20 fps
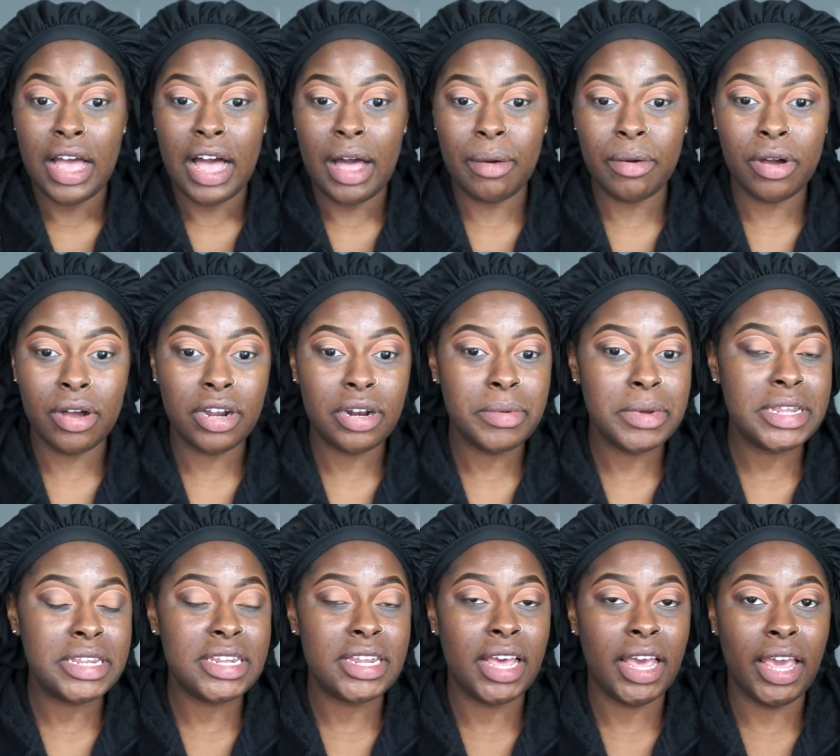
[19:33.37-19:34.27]
I'm going
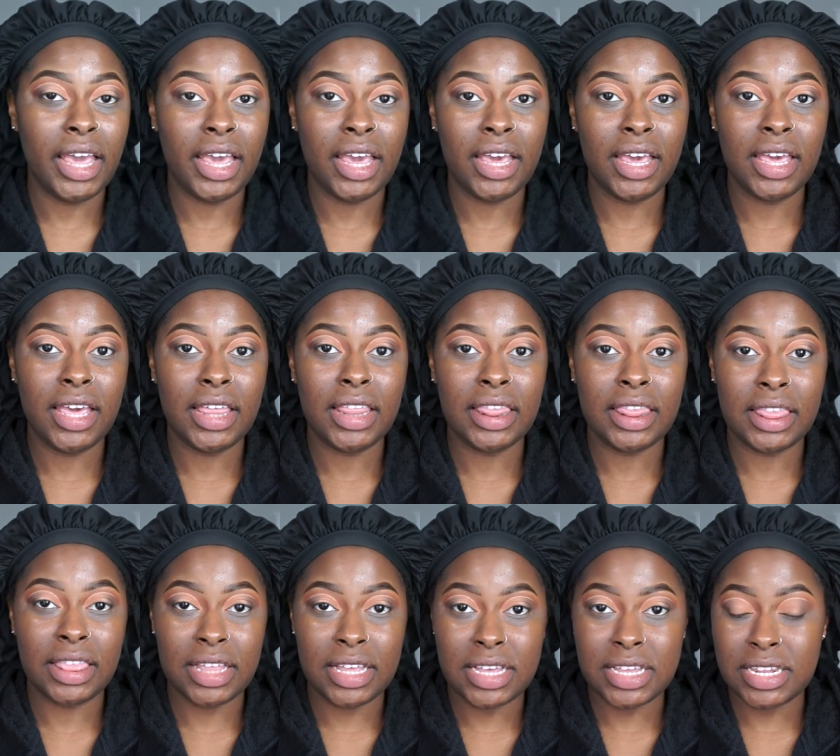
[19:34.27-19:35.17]
to be
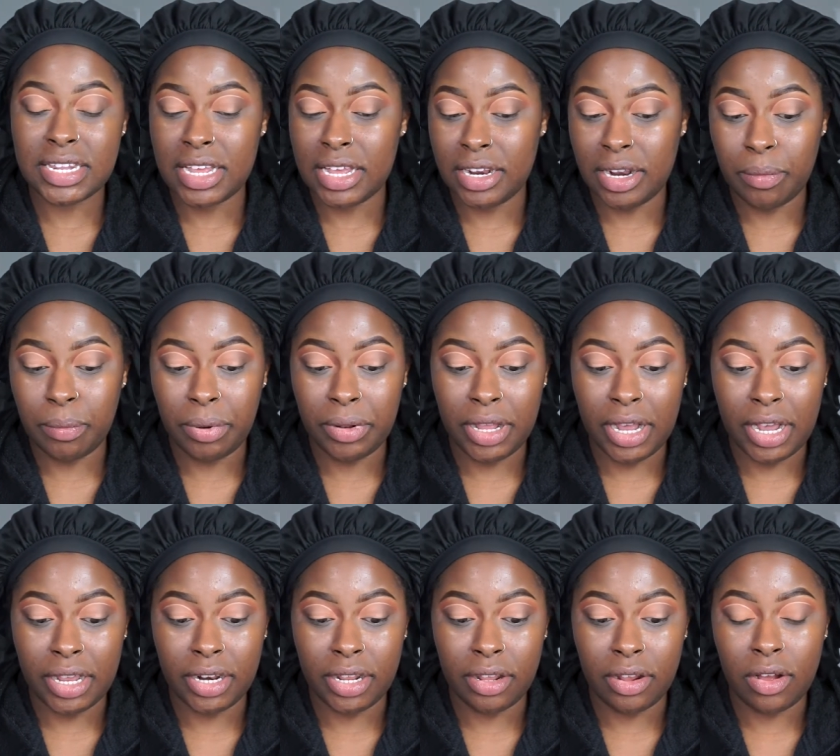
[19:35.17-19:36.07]
taking this and
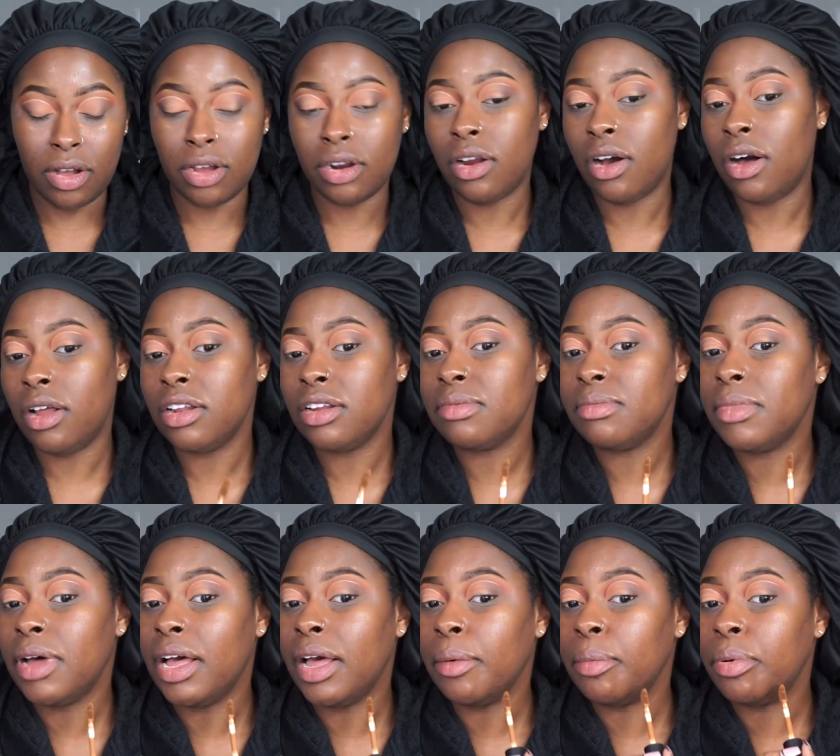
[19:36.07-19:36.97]
applying it on all
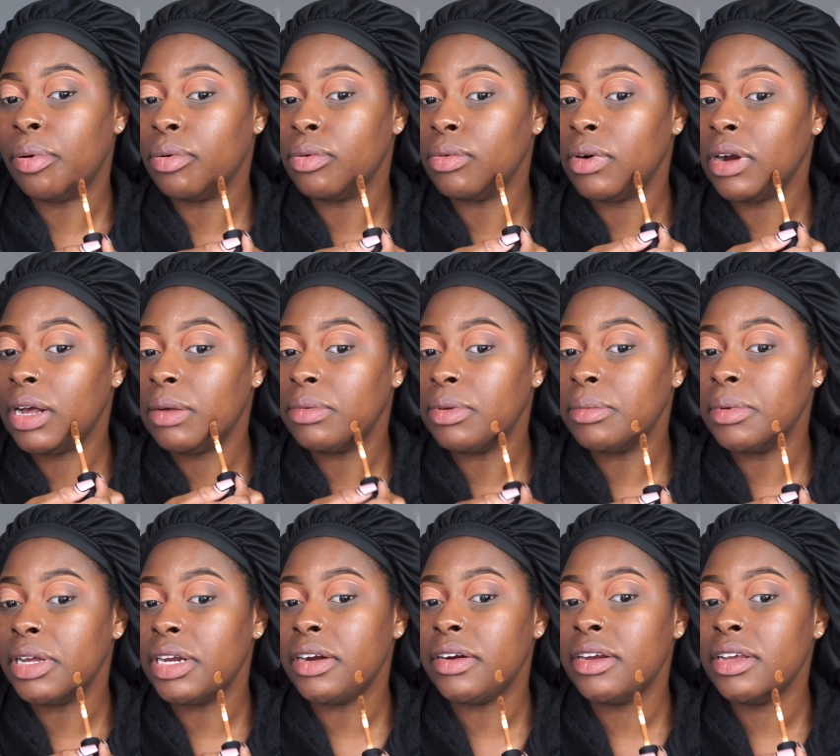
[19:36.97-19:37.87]
of my
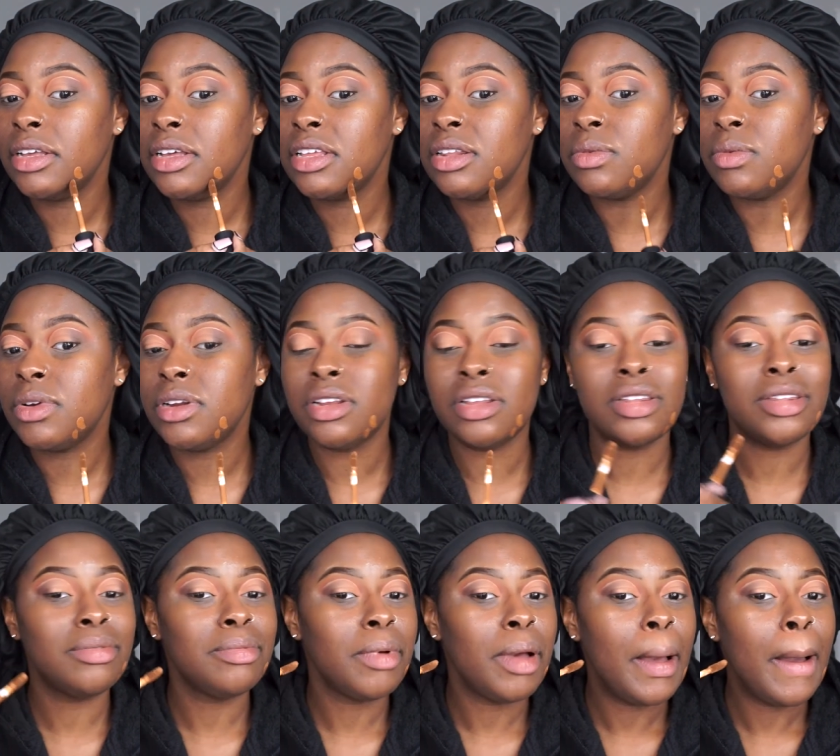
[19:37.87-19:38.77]
problem areas, which
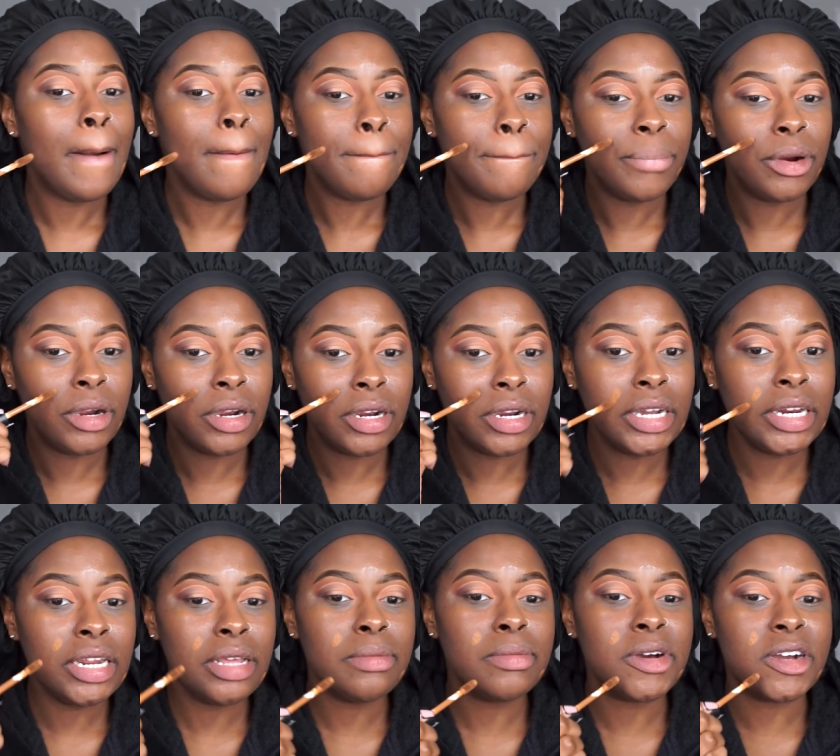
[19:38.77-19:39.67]
is
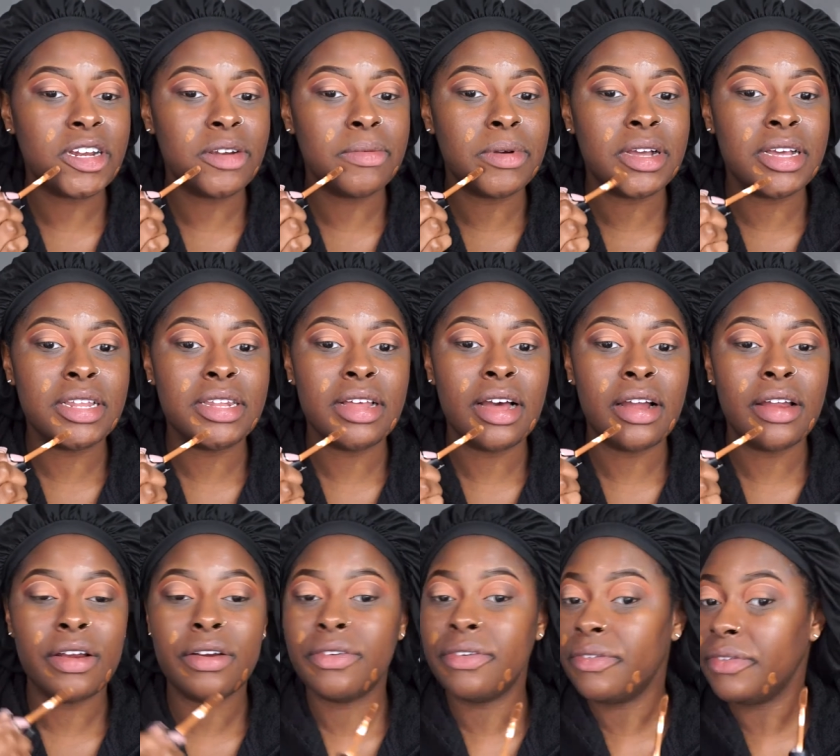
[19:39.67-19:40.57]
pretty much my
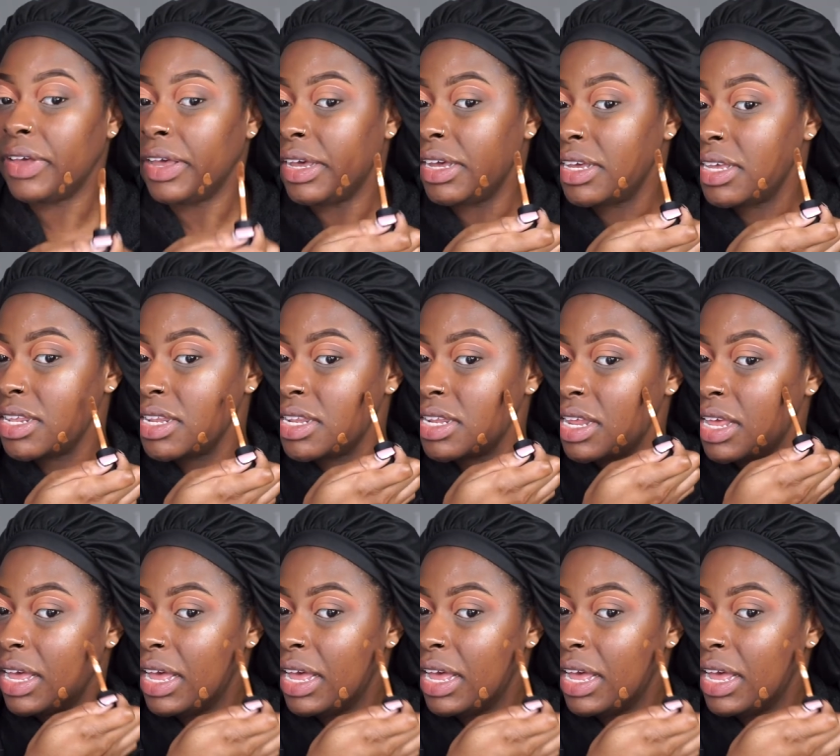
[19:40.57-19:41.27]
entire face.